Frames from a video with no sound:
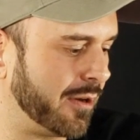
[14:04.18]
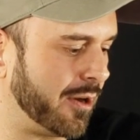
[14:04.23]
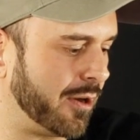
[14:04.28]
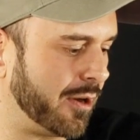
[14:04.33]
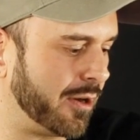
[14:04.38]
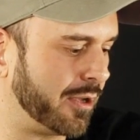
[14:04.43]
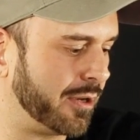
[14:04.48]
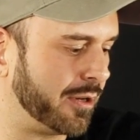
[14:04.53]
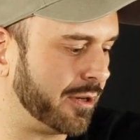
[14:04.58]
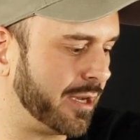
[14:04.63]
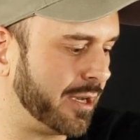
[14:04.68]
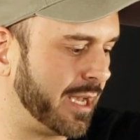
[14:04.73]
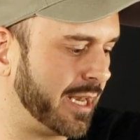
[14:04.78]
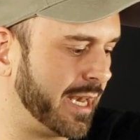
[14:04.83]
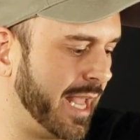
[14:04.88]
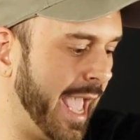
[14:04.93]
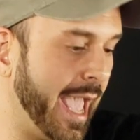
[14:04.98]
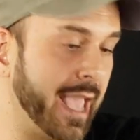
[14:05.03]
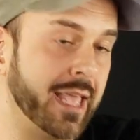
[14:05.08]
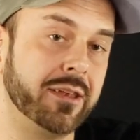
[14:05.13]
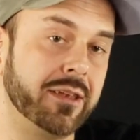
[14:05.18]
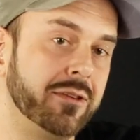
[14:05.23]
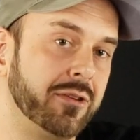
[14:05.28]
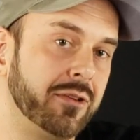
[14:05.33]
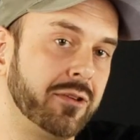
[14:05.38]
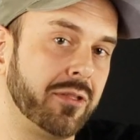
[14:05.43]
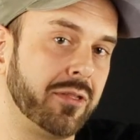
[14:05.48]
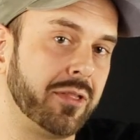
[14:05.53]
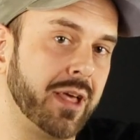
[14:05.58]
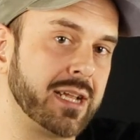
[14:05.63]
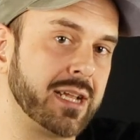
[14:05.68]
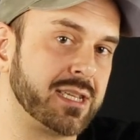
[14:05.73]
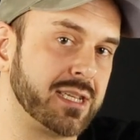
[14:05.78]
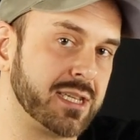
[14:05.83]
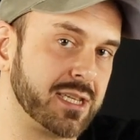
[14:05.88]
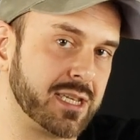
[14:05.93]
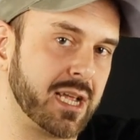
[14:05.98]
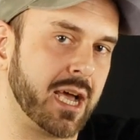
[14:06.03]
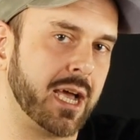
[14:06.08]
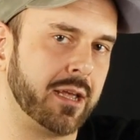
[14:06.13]
on an end that's
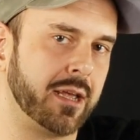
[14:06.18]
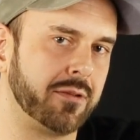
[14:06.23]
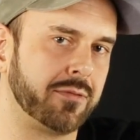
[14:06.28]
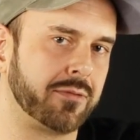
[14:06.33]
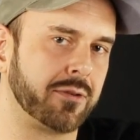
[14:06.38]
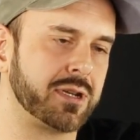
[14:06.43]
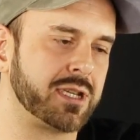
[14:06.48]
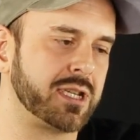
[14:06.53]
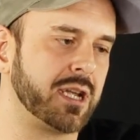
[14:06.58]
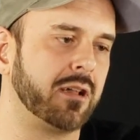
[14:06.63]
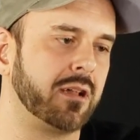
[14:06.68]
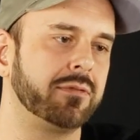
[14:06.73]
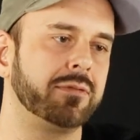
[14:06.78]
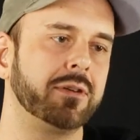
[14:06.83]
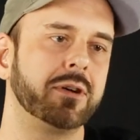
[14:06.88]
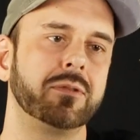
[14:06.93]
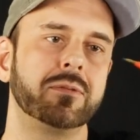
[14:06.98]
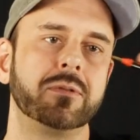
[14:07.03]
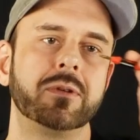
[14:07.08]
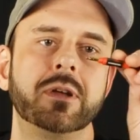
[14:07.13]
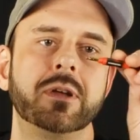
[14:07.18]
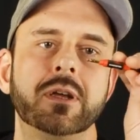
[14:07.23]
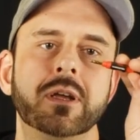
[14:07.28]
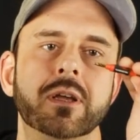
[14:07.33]
designed for a cell phone,